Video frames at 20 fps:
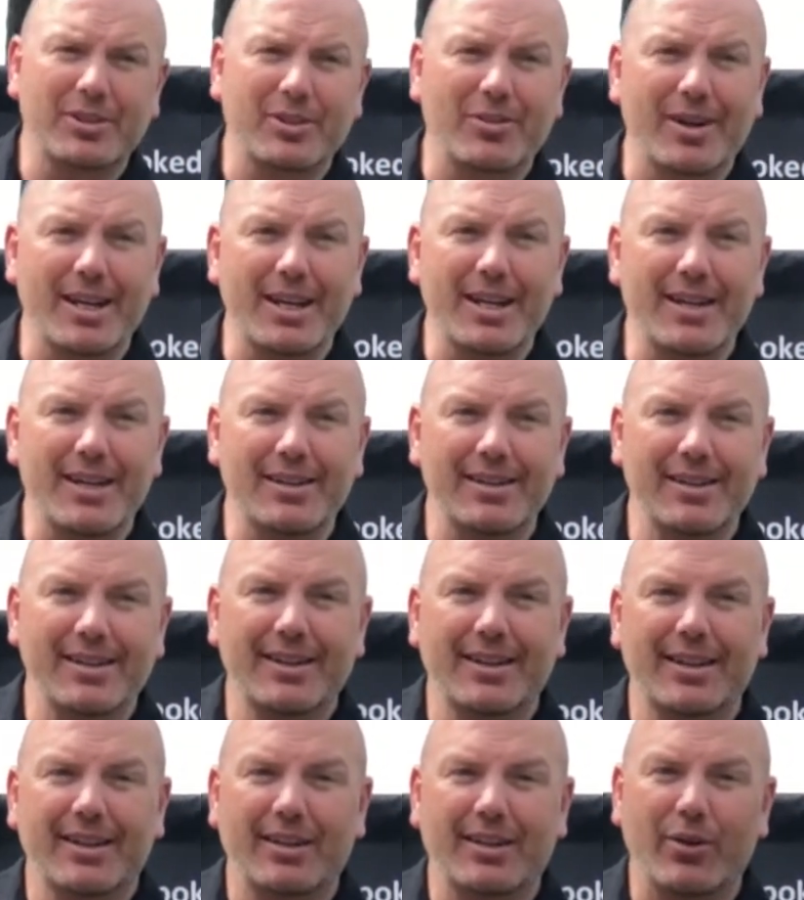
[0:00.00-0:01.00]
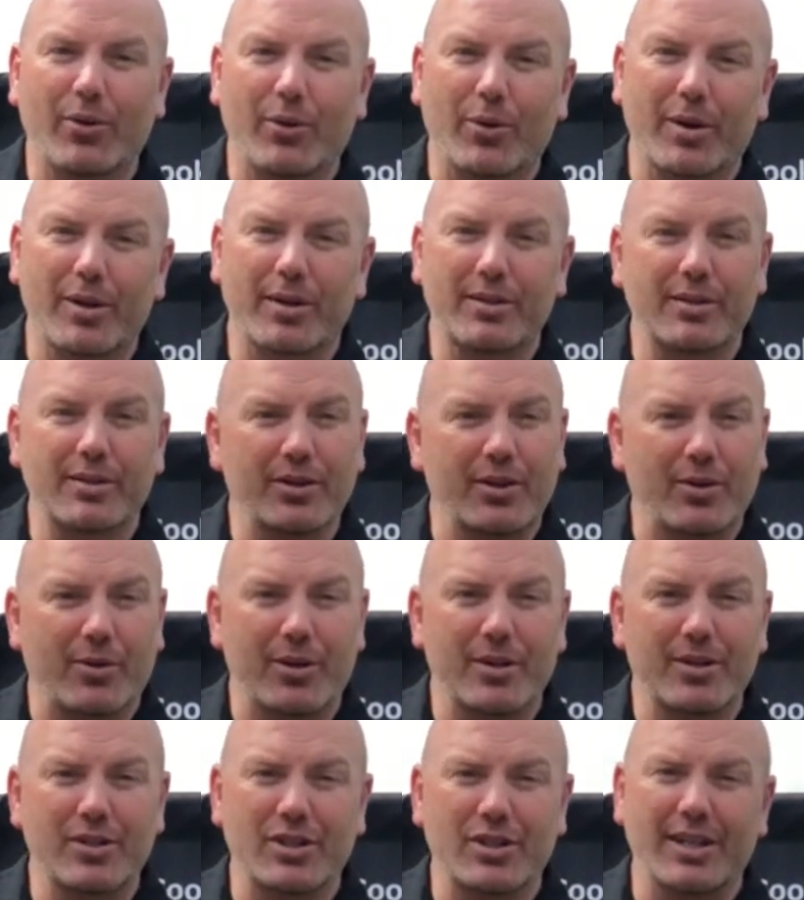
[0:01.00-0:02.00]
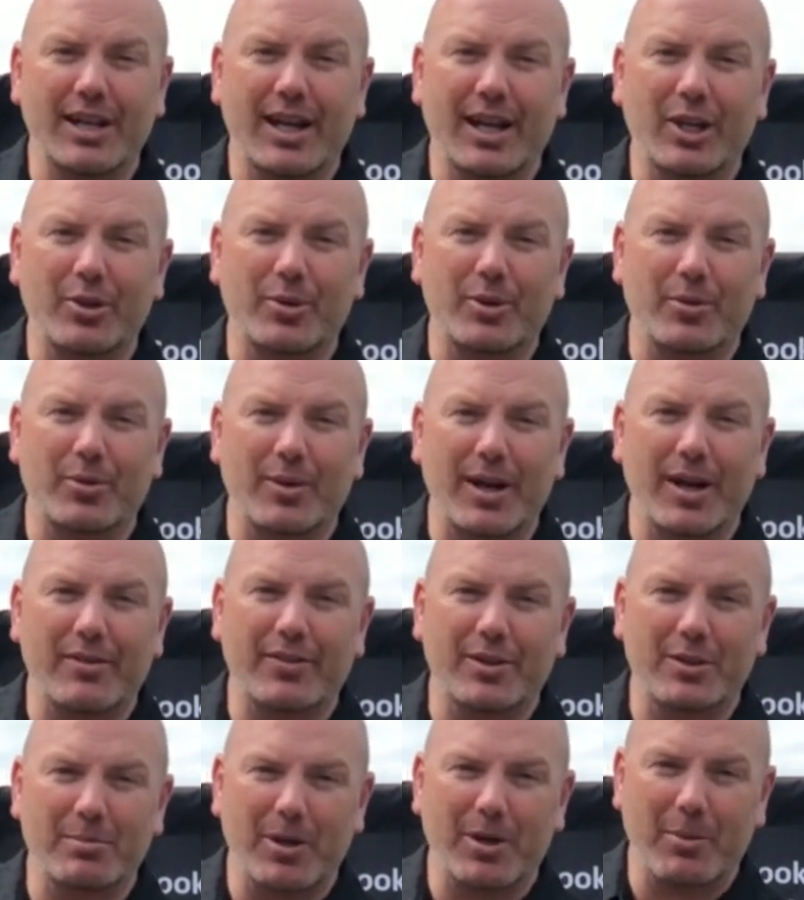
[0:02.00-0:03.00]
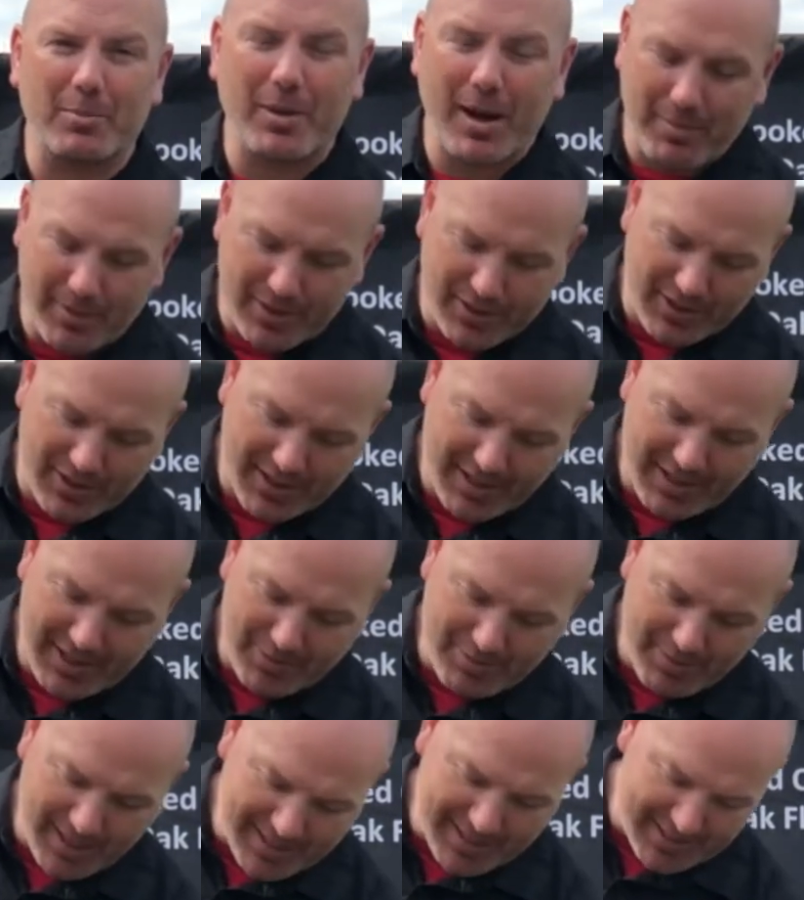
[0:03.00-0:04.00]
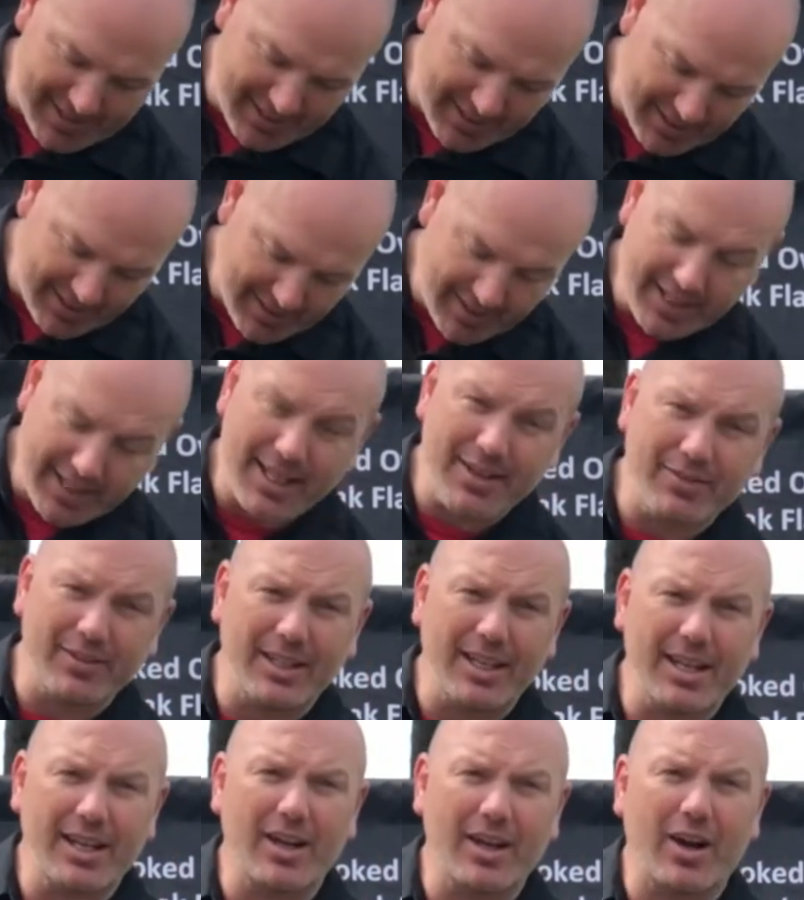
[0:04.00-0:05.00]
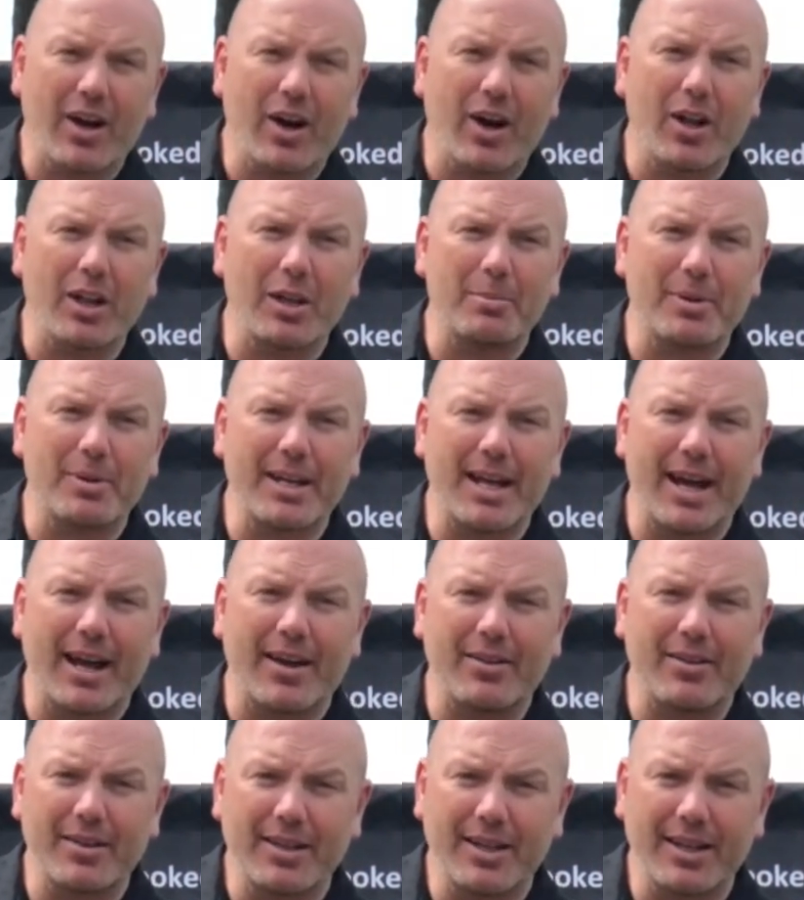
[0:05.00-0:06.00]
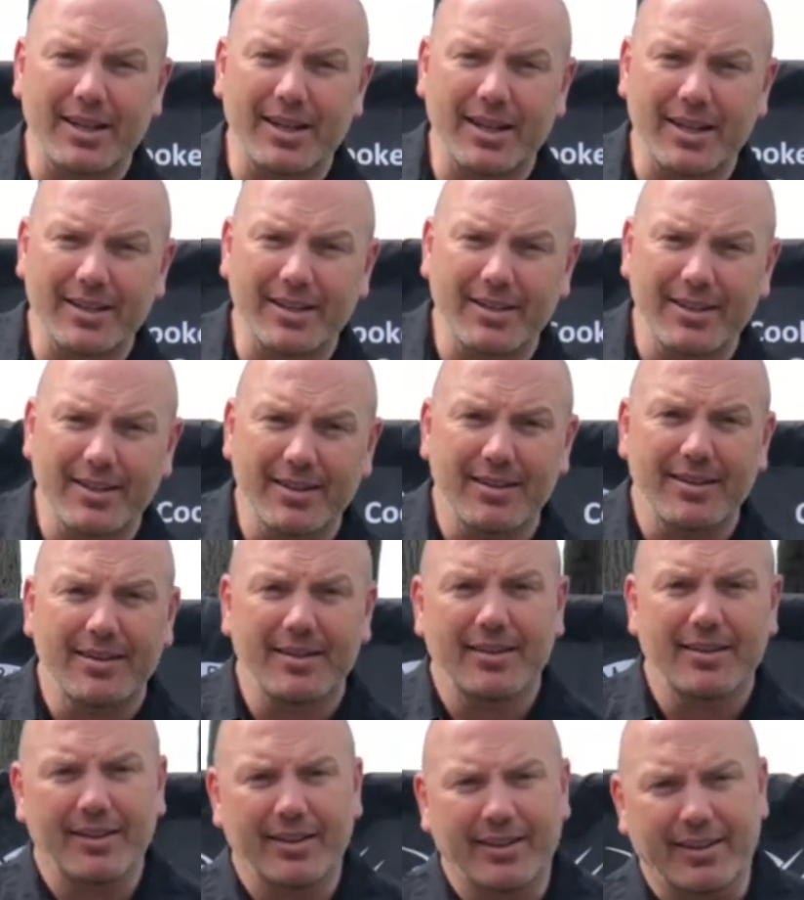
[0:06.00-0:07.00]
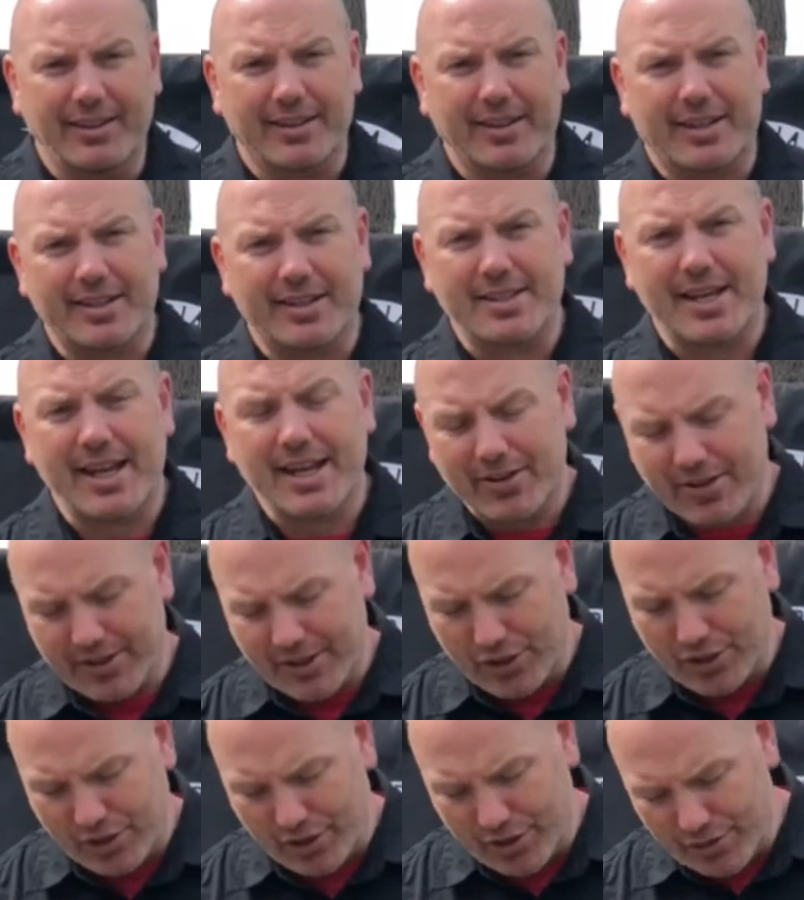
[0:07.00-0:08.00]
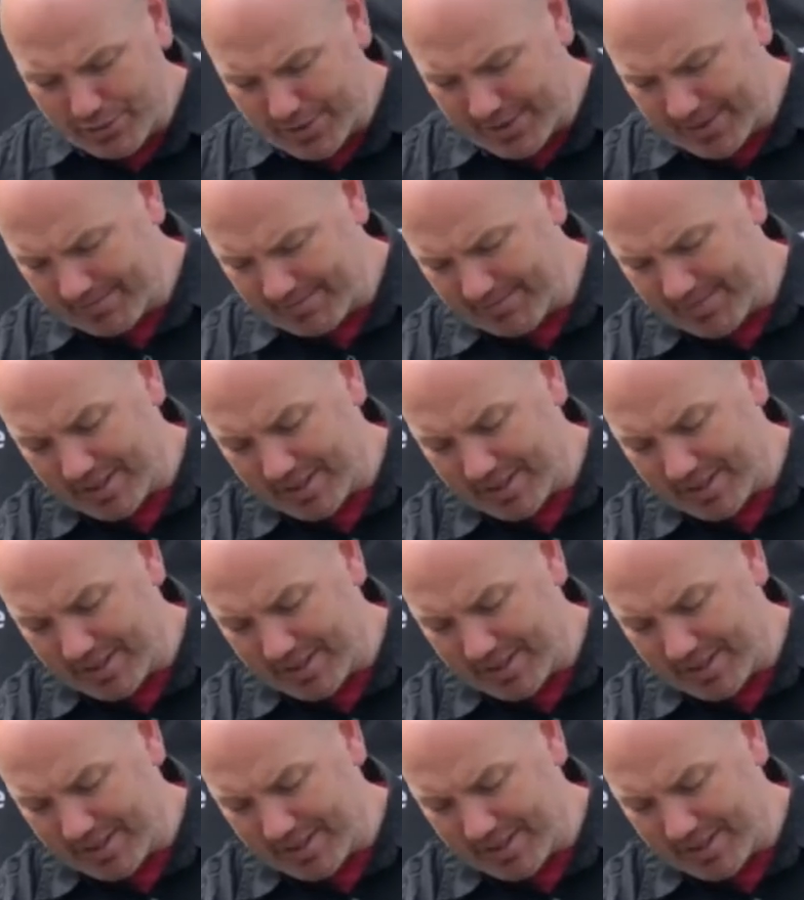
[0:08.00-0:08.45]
green, the orange and yellow or the red for the bell peppers, mixed evenly all up and down the container that you're using.